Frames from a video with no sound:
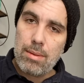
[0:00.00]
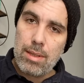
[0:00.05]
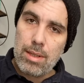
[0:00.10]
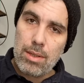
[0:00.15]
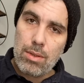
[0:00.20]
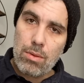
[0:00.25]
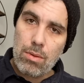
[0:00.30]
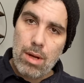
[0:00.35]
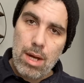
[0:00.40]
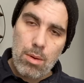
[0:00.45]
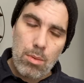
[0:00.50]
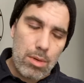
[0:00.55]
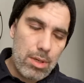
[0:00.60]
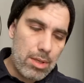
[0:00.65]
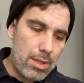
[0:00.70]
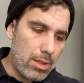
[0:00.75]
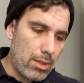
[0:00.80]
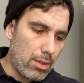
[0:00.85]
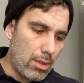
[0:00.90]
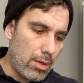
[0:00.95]
great
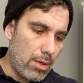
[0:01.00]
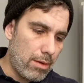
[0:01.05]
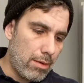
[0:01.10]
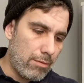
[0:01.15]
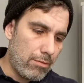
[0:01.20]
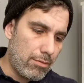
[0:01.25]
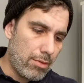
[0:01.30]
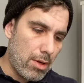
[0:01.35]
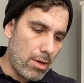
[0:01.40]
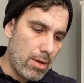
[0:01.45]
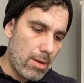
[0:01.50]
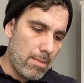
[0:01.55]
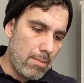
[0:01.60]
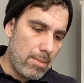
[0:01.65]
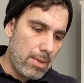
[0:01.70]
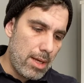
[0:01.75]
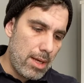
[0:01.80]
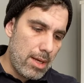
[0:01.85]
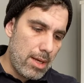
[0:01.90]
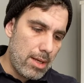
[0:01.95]
one to learn
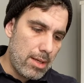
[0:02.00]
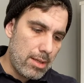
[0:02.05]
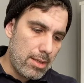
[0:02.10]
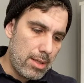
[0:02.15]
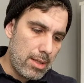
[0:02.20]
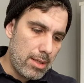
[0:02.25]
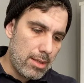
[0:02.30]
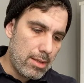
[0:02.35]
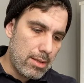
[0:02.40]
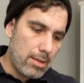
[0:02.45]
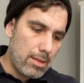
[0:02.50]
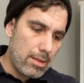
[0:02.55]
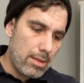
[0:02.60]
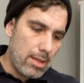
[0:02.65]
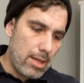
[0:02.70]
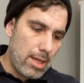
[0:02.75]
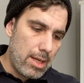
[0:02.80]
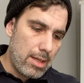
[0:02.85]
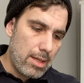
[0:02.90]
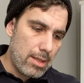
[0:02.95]
from and
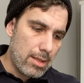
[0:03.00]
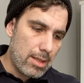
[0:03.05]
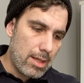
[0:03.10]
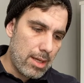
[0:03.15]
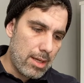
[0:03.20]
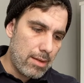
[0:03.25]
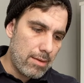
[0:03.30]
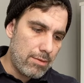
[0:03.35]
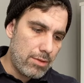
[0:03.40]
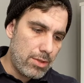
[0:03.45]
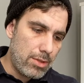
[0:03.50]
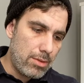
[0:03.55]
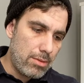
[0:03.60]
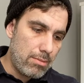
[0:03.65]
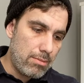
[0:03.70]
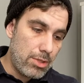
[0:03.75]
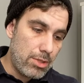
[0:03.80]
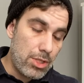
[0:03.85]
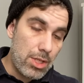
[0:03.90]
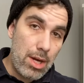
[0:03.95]
kind of
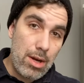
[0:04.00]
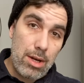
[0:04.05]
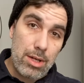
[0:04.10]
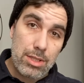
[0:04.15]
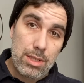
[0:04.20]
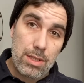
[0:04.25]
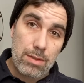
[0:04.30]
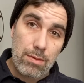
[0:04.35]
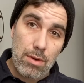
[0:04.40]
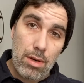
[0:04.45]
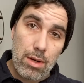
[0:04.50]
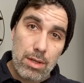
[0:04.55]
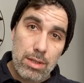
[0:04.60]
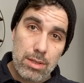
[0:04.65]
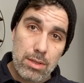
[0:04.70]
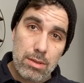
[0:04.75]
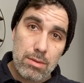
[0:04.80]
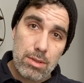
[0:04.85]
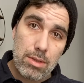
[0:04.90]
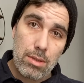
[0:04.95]
cherish as far
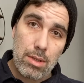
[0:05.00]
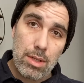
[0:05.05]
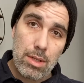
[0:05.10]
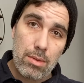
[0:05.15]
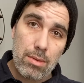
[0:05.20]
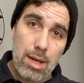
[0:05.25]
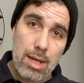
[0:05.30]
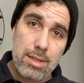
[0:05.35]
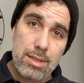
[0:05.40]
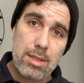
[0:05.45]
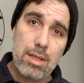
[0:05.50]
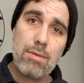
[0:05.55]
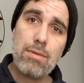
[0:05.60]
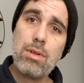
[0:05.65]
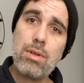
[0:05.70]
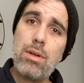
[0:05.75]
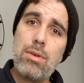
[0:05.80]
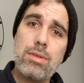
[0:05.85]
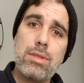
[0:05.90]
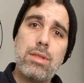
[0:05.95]
as Tony Rice stuff
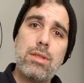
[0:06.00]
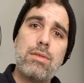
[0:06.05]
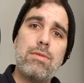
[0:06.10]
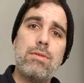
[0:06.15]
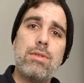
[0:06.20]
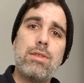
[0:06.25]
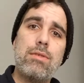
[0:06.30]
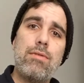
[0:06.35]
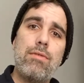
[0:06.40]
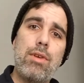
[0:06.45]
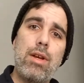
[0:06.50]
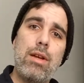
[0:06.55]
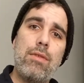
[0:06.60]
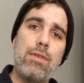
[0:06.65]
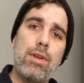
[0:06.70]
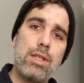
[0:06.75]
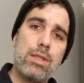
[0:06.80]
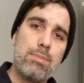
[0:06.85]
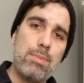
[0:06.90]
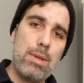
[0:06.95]
goes. It's a very,
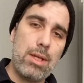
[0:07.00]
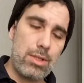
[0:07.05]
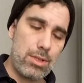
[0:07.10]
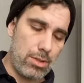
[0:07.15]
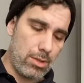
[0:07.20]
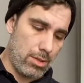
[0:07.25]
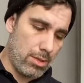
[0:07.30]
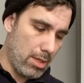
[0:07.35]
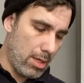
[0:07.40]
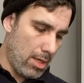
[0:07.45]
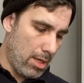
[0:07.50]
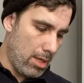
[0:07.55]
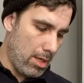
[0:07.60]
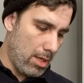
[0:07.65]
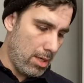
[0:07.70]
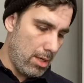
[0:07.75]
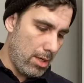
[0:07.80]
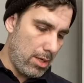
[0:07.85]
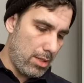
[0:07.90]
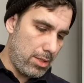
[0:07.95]
very special
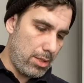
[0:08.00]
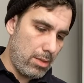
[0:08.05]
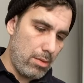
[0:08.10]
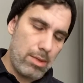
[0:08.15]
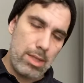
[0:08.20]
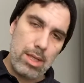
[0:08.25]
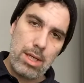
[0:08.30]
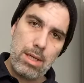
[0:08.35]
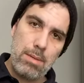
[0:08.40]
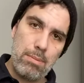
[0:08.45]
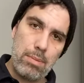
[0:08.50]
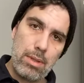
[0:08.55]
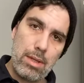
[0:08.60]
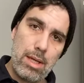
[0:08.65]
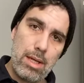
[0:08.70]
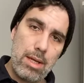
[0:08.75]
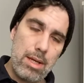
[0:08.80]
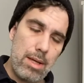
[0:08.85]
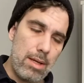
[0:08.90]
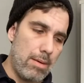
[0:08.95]
tune that he
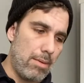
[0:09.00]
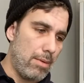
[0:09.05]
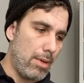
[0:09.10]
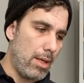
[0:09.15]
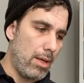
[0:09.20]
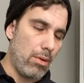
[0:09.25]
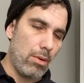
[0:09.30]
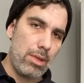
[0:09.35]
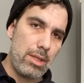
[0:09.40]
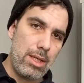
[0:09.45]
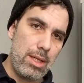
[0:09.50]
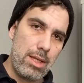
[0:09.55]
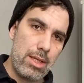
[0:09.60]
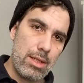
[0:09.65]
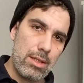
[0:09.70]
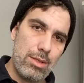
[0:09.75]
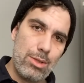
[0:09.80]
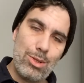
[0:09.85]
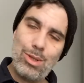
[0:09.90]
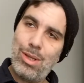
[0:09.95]
played, and only he
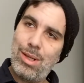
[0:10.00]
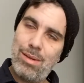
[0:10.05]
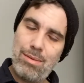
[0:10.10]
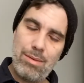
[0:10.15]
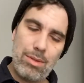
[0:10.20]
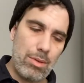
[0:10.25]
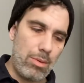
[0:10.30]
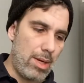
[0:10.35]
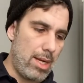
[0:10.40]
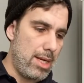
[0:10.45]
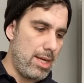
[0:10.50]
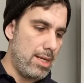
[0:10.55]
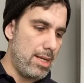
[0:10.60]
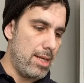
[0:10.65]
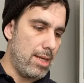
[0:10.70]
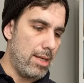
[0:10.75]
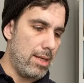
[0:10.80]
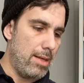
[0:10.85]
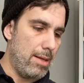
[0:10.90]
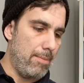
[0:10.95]
could do it the way he
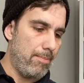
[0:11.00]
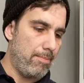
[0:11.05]
did.